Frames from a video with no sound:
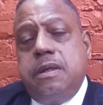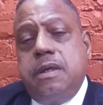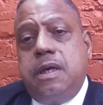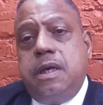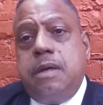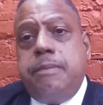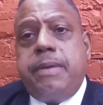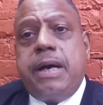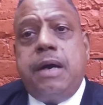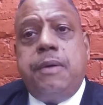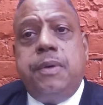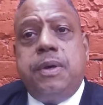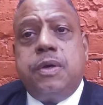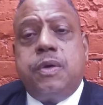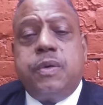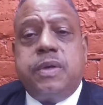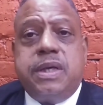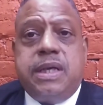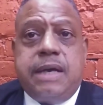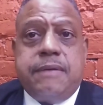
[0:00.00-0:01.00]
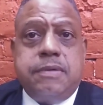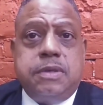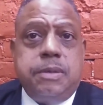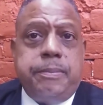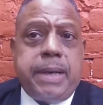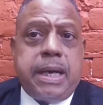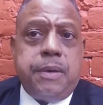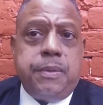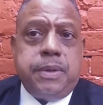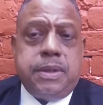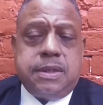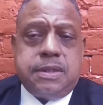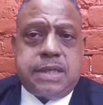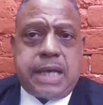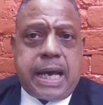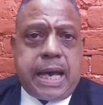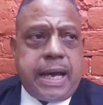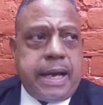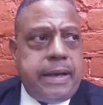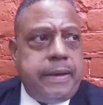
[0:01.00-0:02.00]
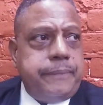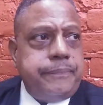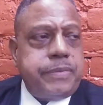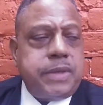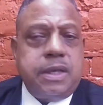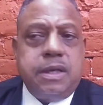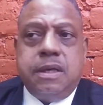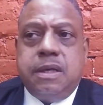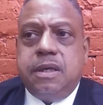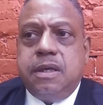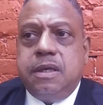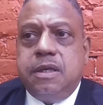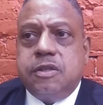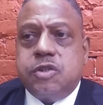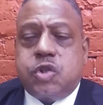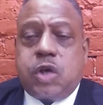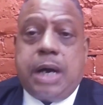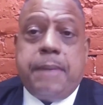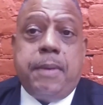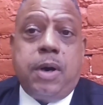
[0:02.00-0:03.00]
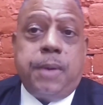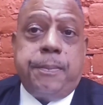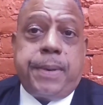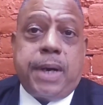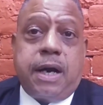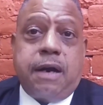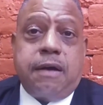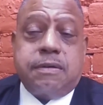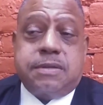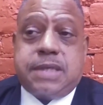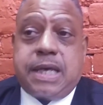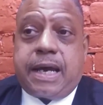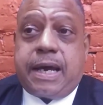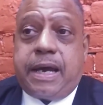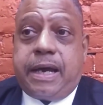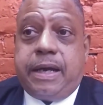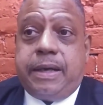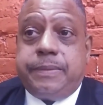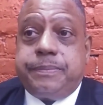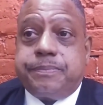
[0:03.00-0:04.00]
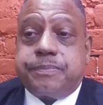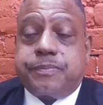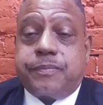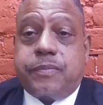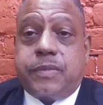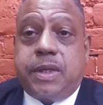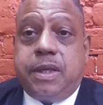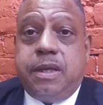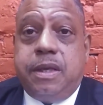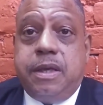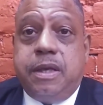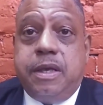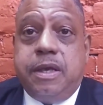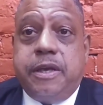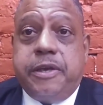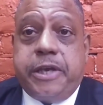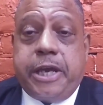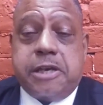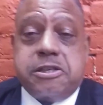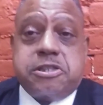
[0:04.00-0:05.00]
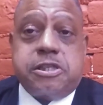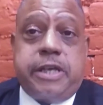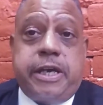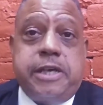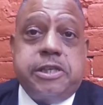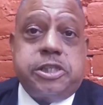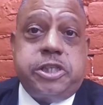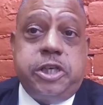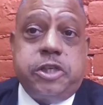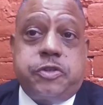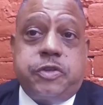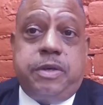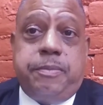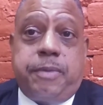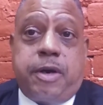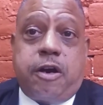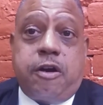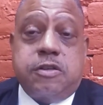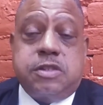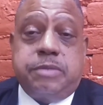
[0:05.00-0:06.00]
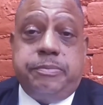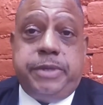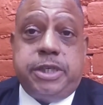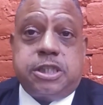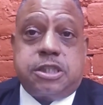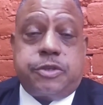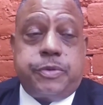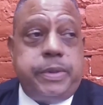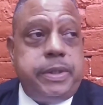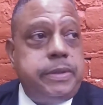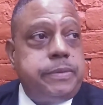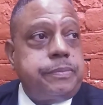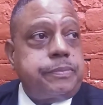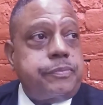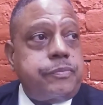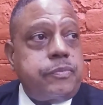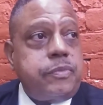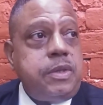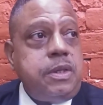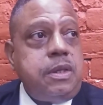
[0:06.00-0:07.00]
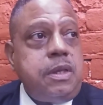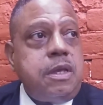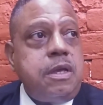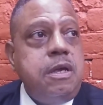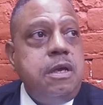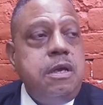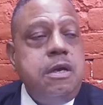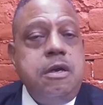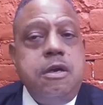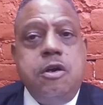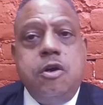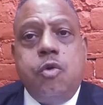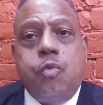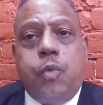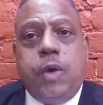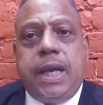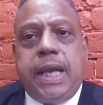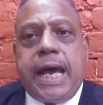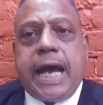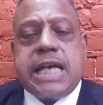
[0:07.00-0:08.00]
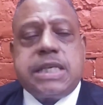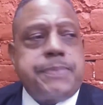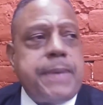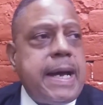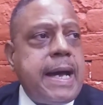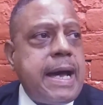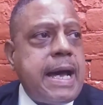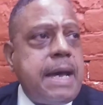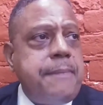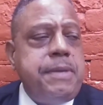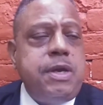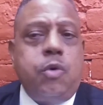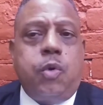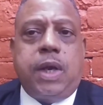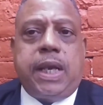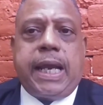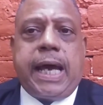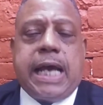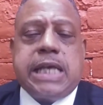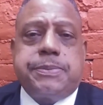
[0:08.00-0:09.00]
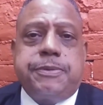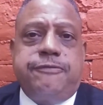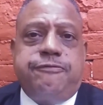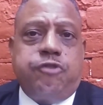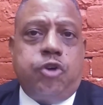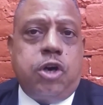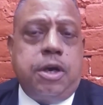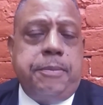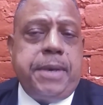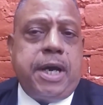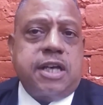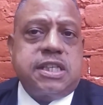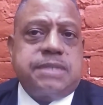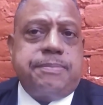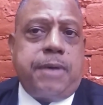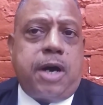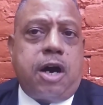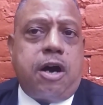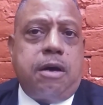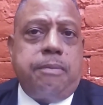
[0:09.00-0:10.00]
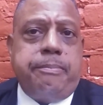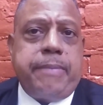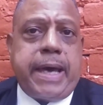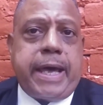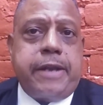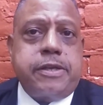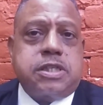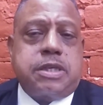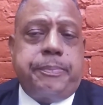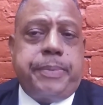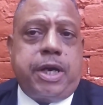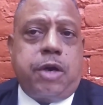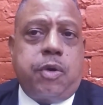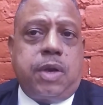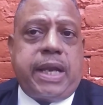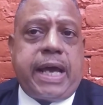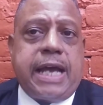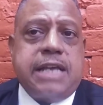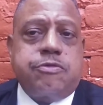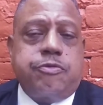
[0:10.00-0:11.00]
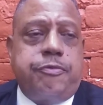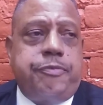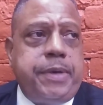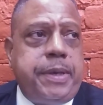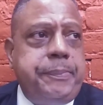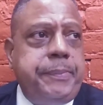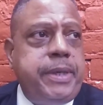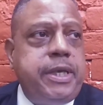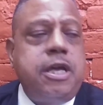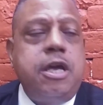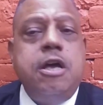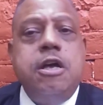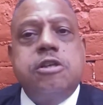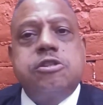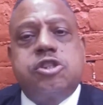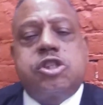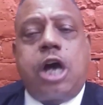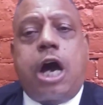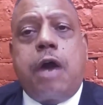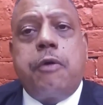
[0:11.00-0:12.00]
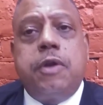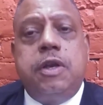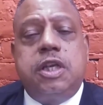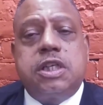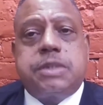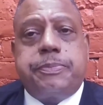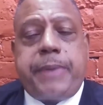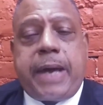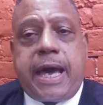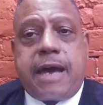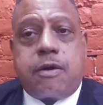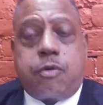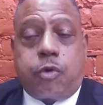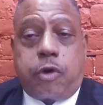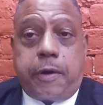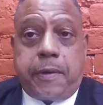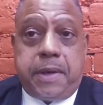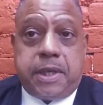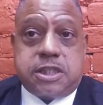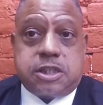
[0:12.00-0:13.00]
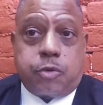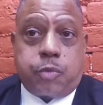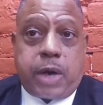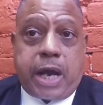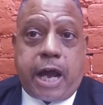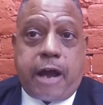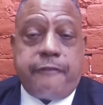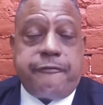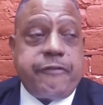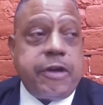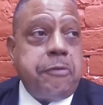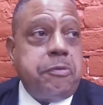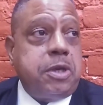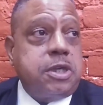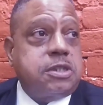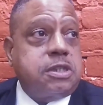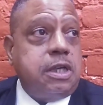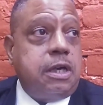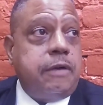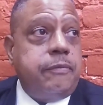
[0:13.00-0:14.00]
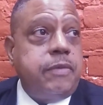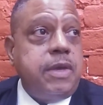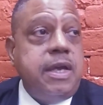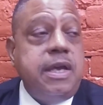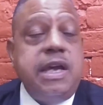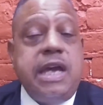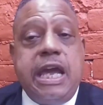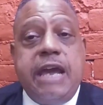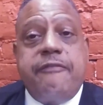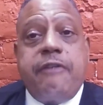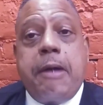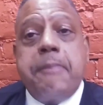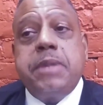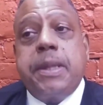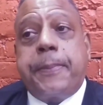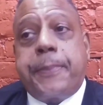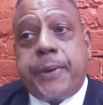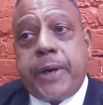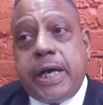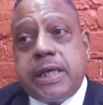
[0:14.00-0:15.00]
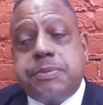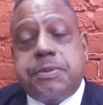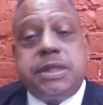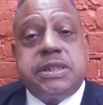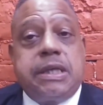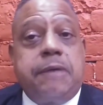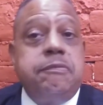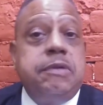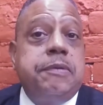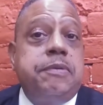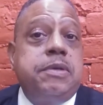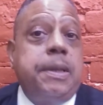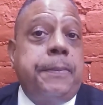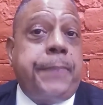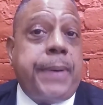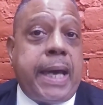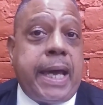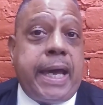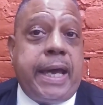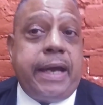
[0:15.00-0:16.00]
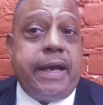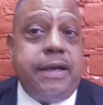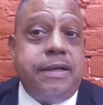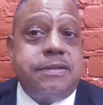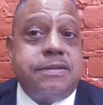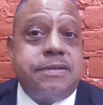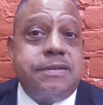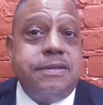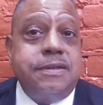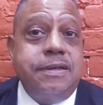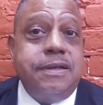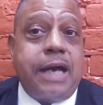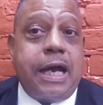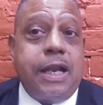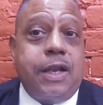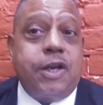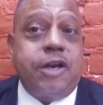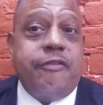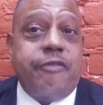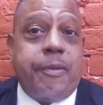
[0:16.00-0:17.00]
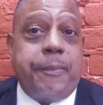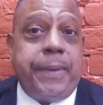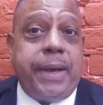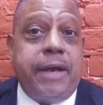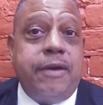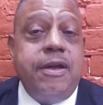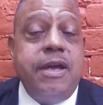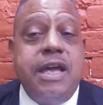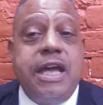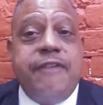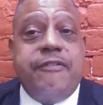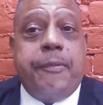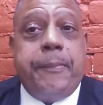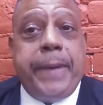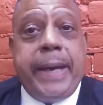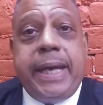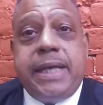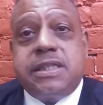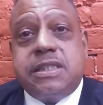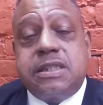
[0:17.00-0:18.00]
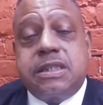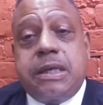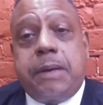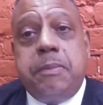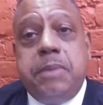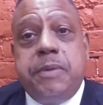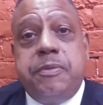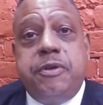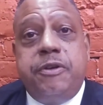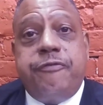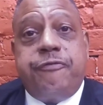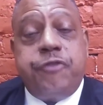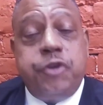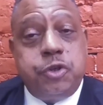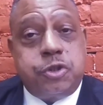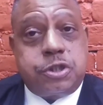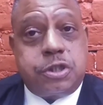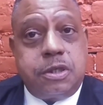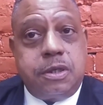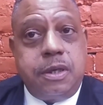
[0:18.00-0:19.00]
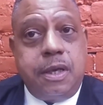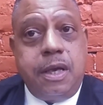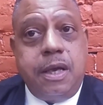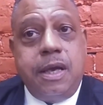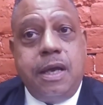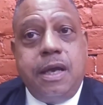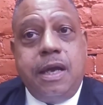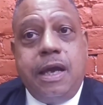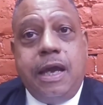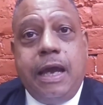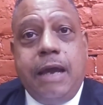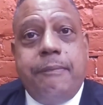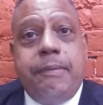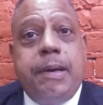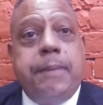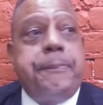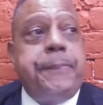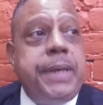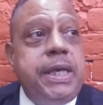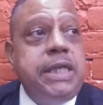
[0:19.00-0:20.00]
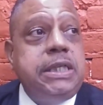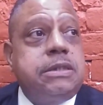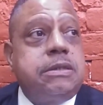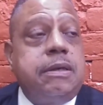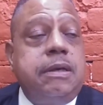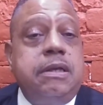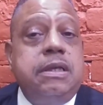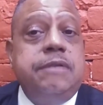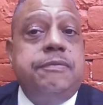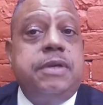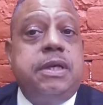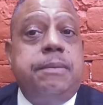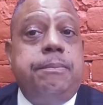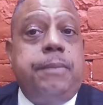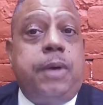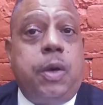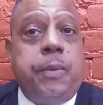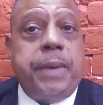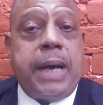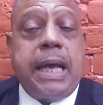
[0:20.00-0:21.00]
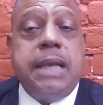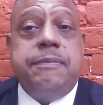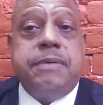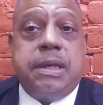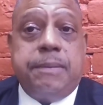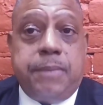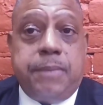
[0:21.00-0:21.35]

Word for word: everybody want to go to heaven. Nobody want to die. So I'm going to borrow time. Yesterday is history. Tomorrow's a mystery. What lies behind me, what lies before me are small matters compared to what lies within me. Sorrow looks back. worry looks around, faith looks up. If I'm depressed because I'm living the past, I learn from that. If I'm anxious because I'm living the future, if I'm peace because I live in the moment, I live in